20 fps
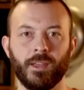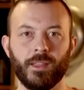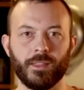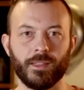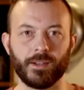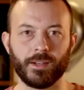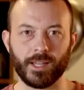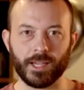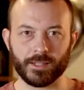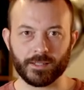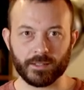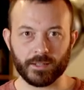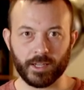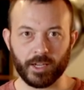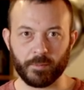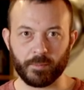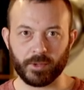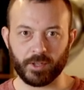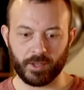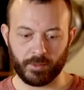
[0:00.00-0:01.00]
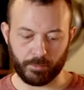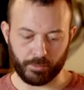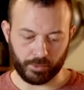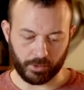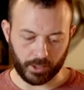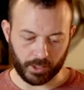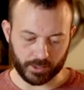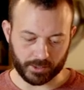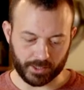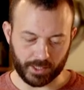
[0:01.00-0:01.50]
The next step in
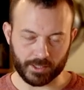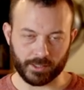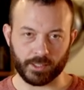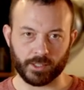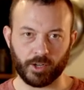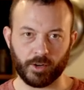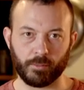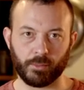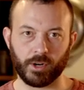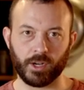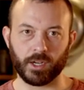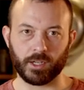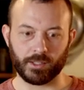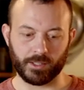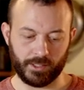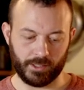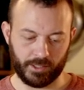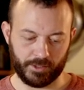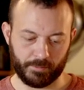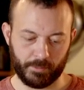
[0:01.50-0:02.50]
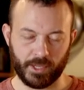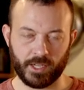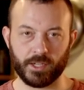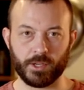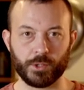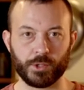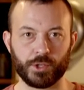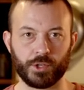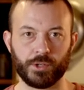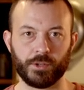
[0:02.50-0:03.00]
processing our broccoli is
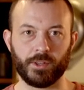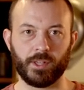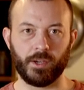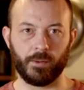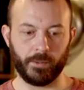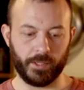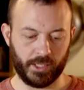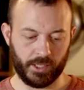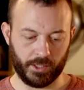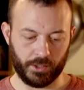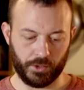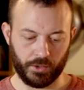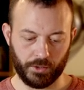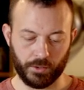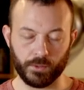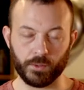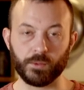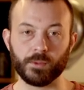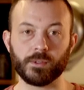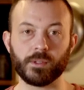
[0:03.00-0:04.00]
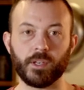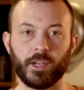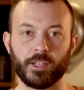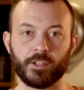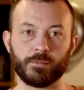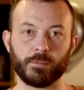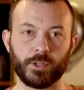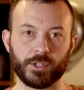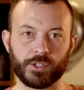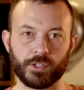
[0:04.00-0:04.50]
making sure that we can use
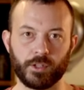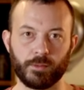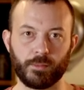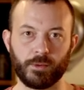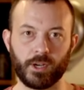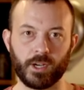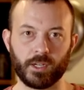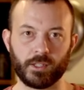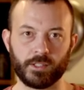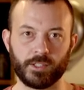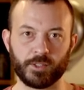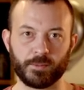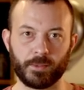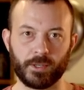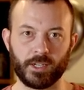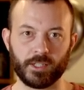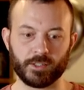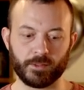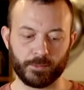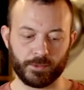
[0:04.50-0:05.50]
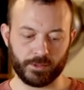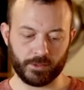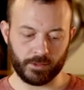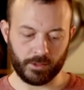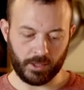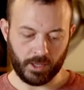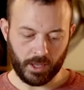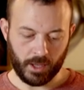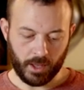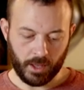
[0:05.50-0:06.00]
as much of the broccoli as possible.
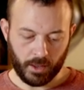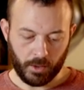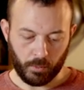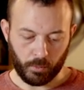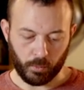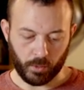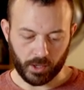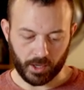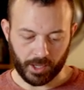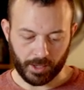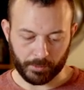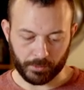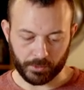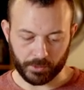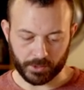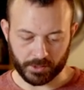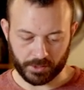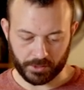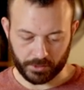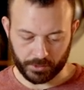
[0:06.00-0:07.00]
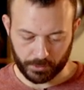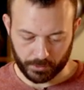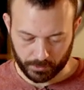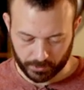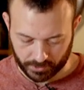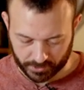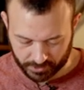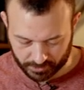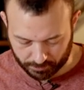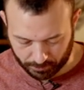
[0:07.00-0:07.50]
What I'm going to do
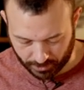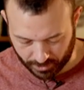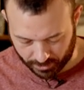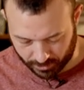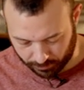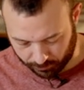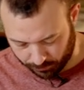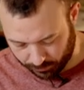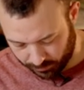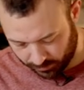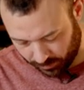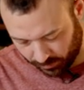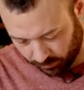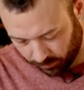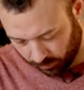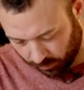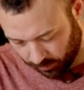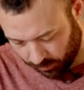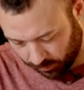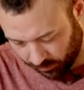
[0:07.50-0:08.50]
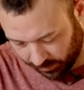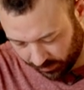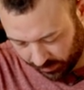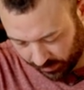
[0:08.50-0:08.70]
is make really long